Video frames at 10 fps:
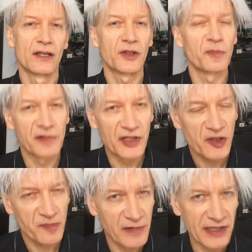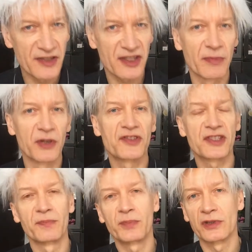The bridge spread is the most
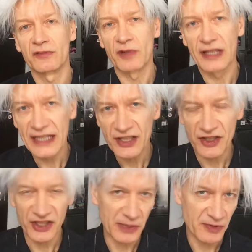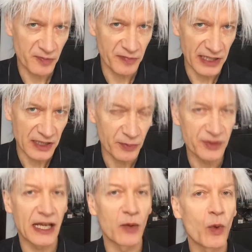simple relationship spread. Put
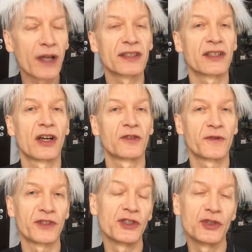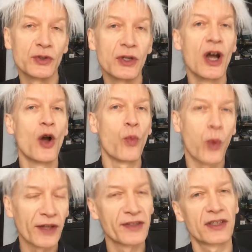down one card for you,
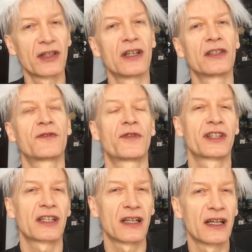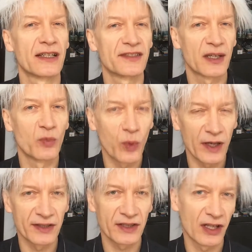one card for the client, and
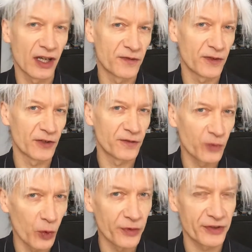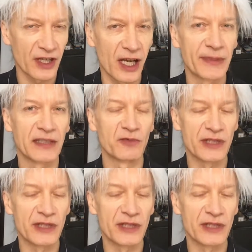one card for the forthcoming